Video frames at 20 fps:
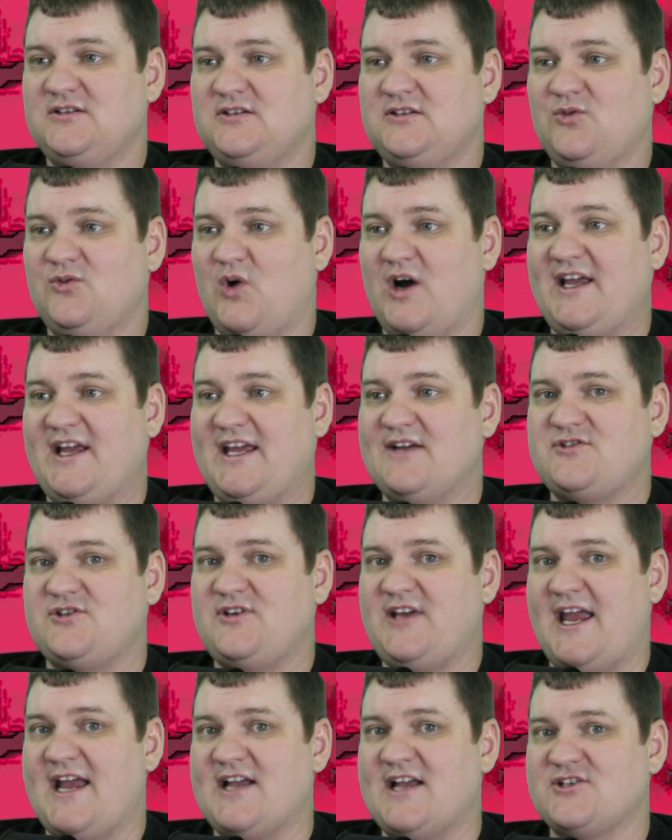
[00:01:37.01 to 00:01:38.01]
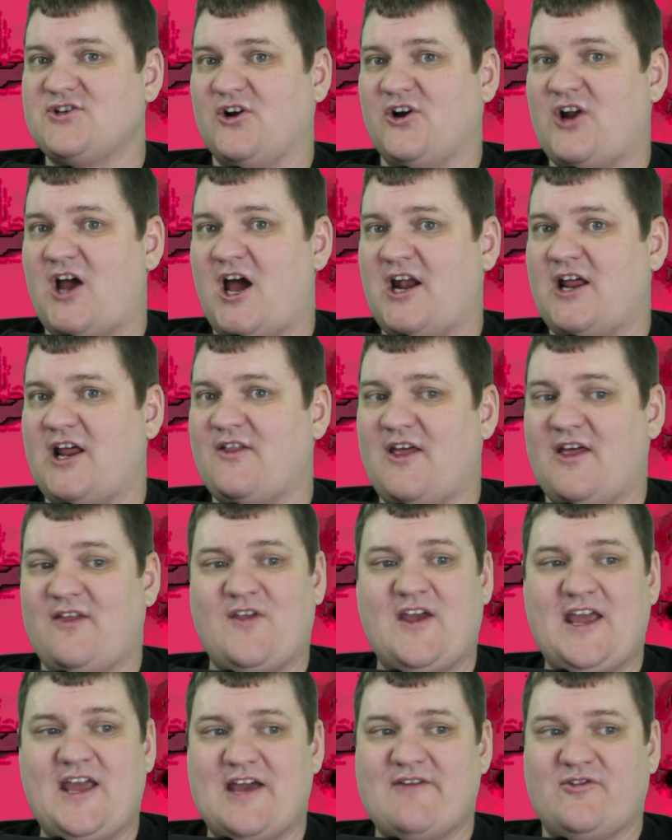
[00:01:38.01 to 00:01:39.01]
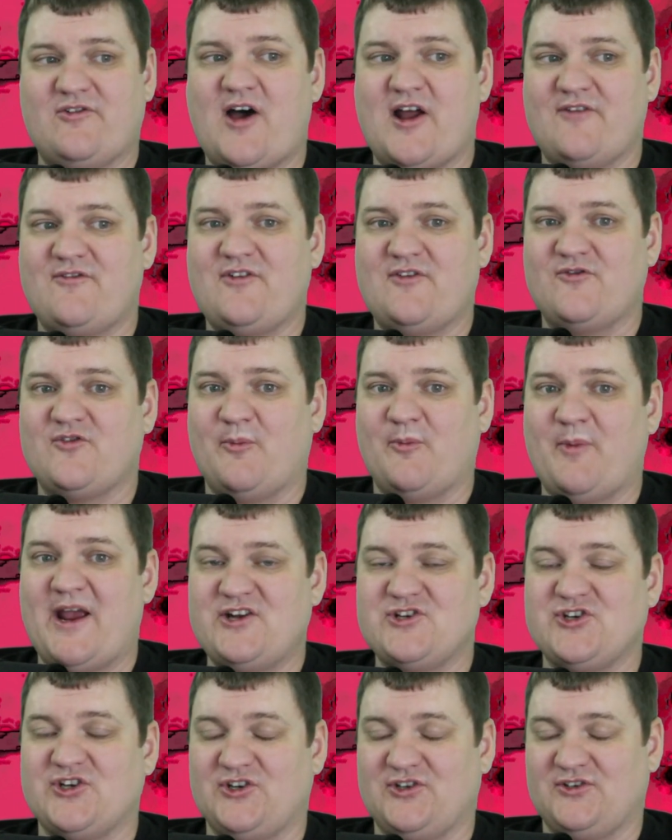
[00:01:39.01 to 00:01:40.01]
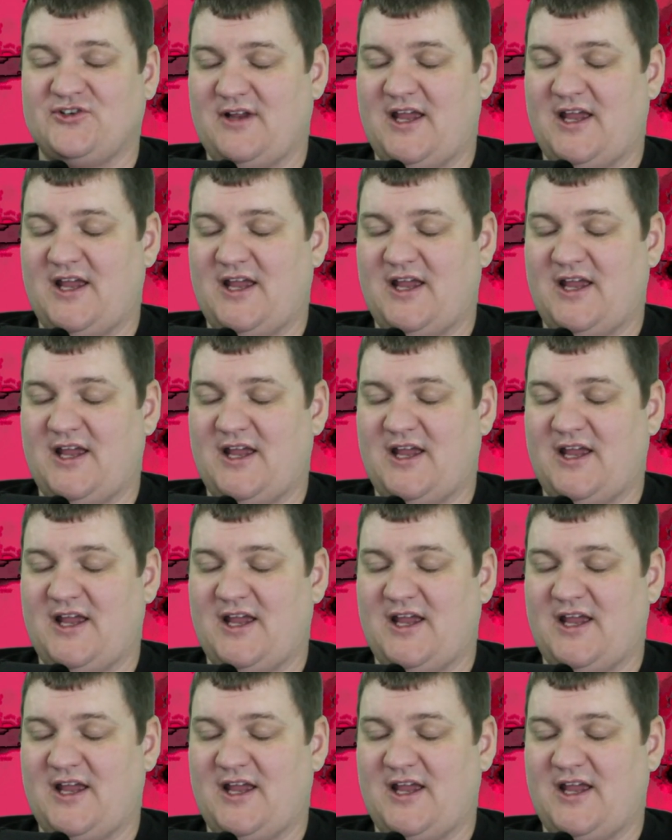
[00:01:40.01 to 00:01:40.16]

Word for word: what gives you cancer or not. And then they have a lot of information.